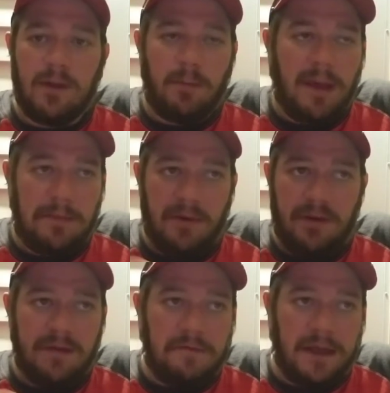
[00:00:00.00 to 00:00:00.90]
little
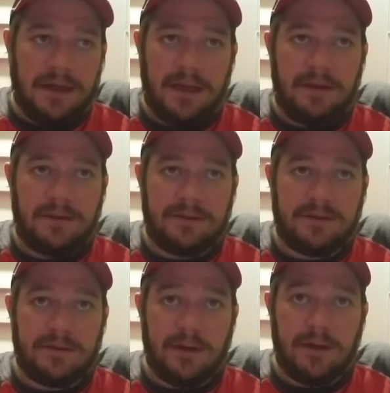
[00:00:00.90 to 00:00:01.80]
pepper, if any,
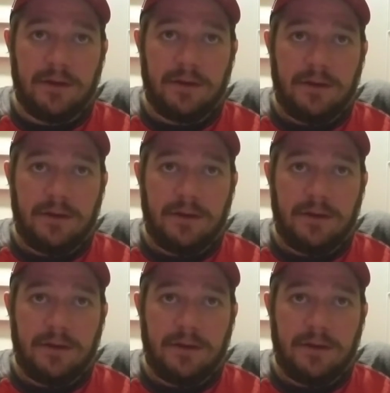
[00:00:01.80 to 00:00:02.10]
to it.